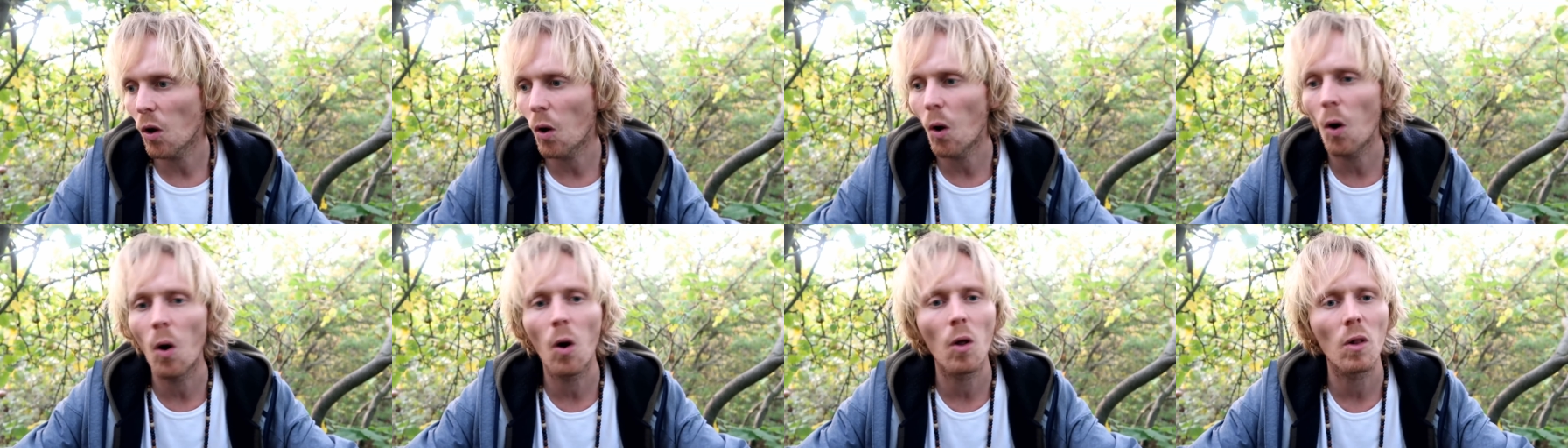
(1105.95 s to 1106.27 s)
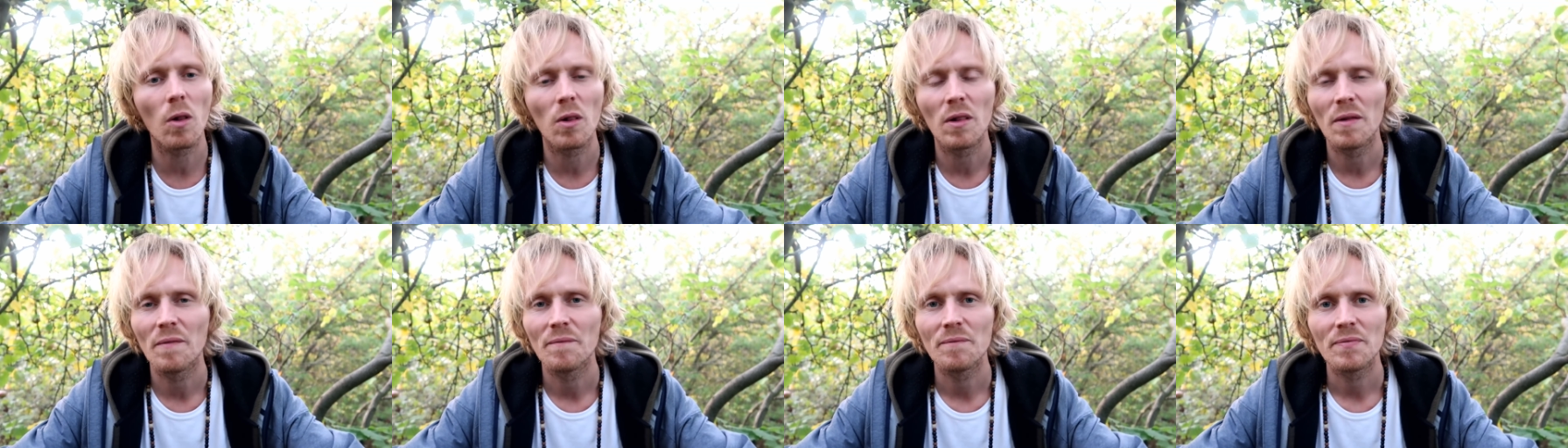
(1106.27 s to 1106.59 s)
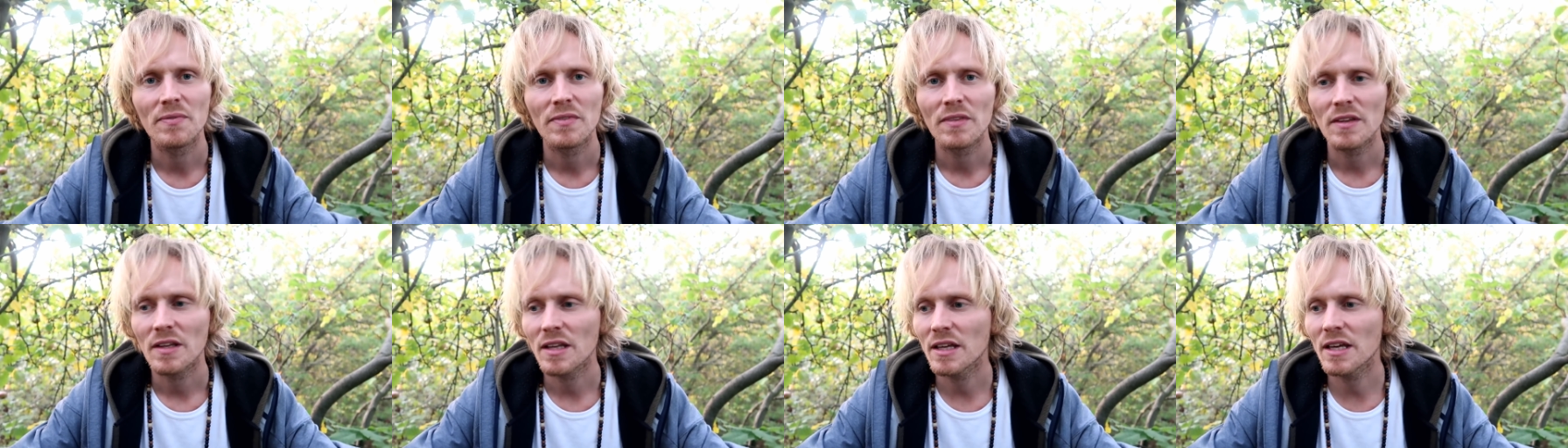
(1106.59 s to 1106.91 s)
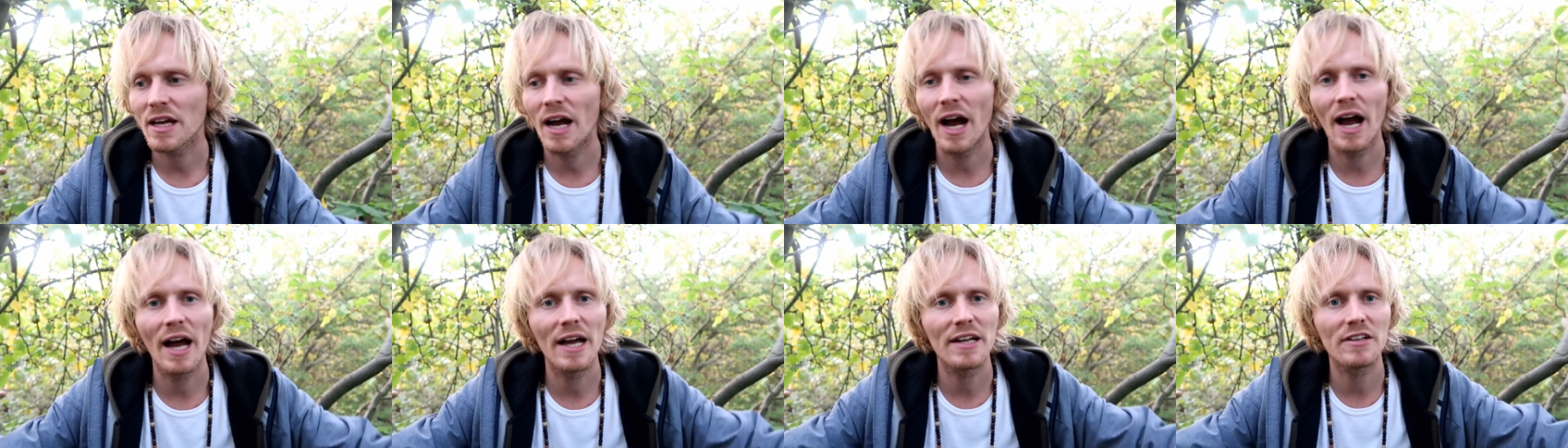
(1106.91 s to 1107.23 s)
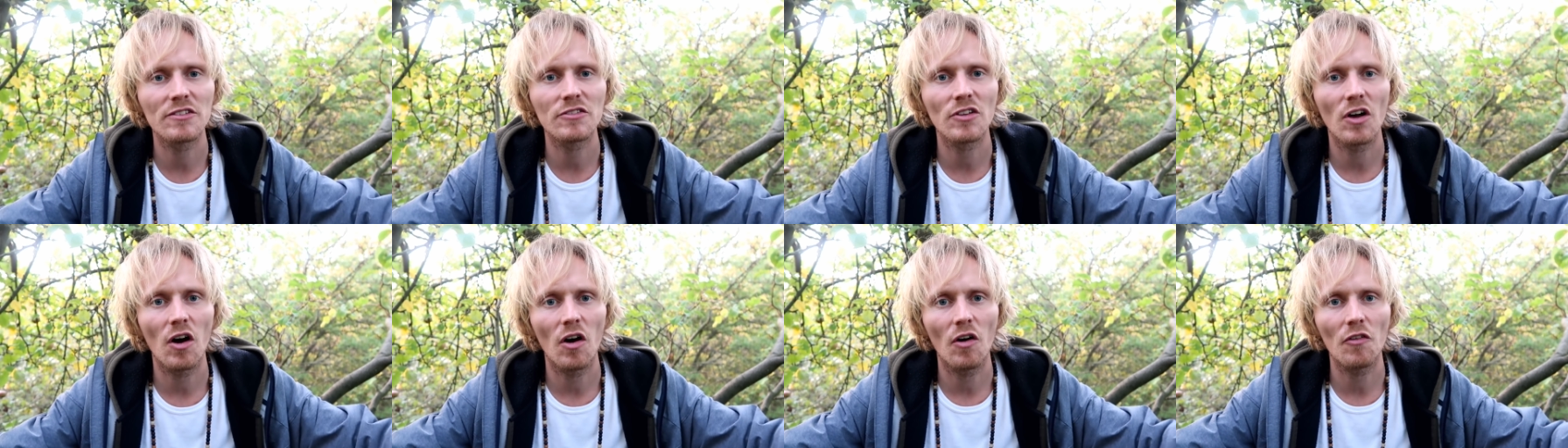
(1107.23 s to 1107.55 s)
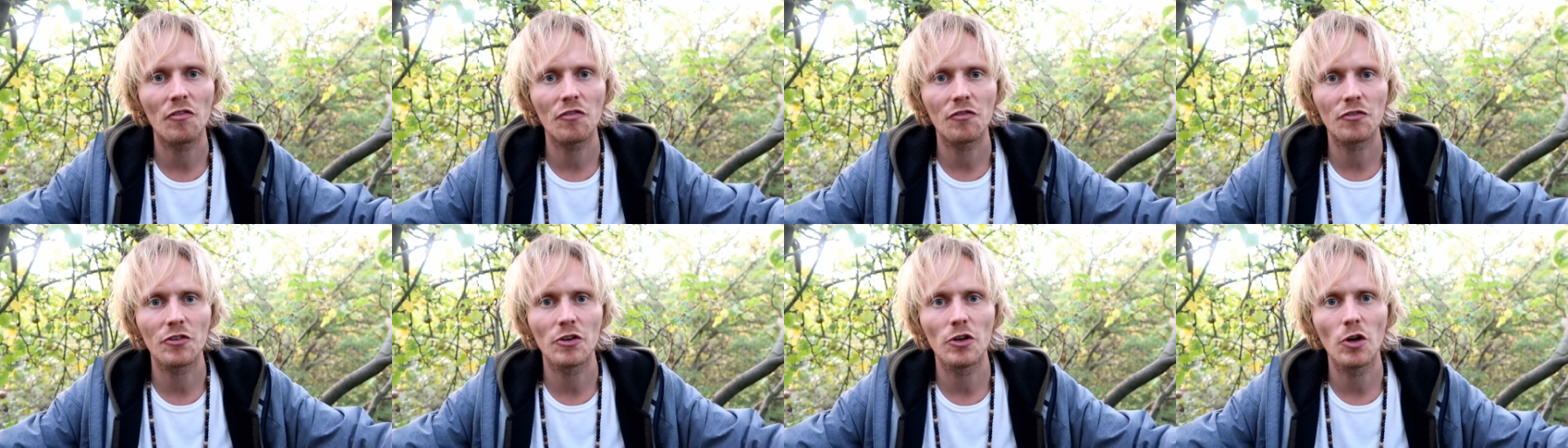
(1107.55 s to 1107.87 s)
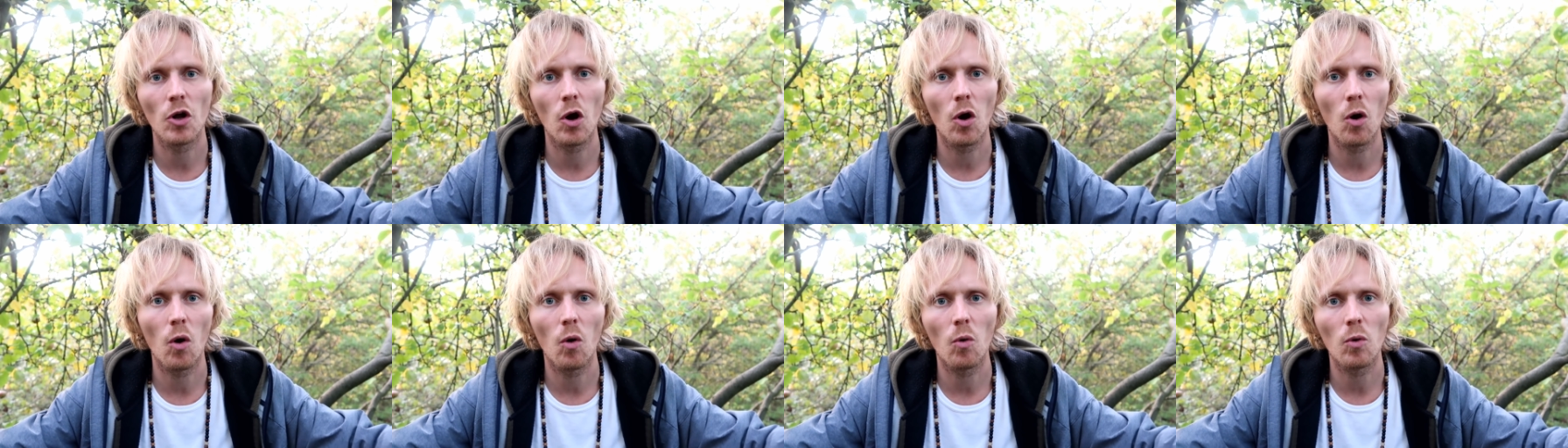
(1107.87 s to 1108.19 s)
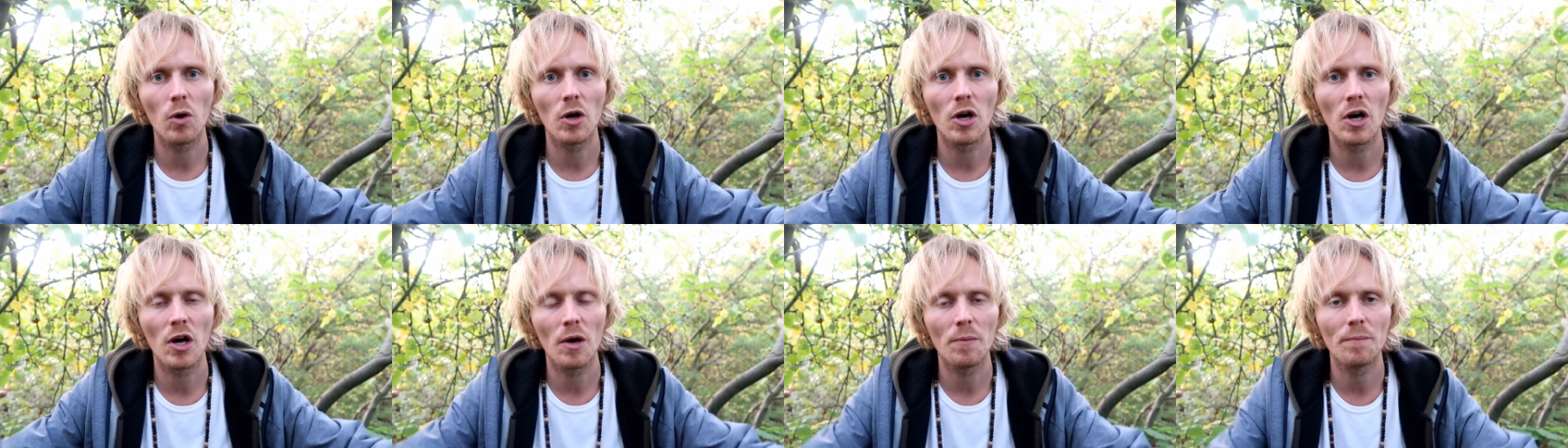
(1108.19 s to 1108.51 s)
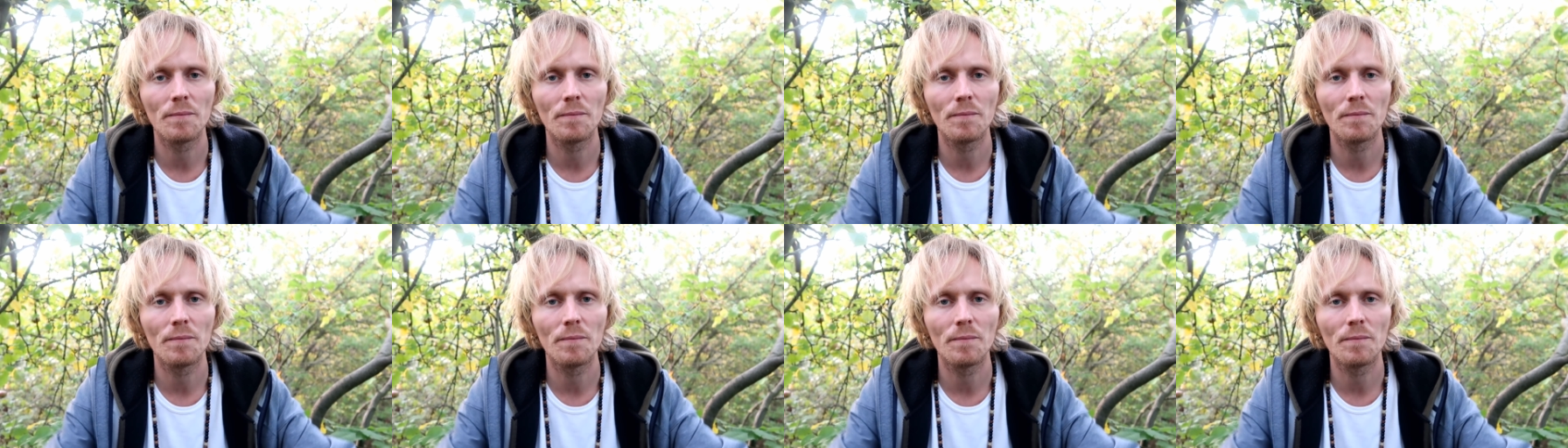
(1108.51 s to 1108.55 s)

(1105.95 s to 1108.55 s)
all kinds of, you know,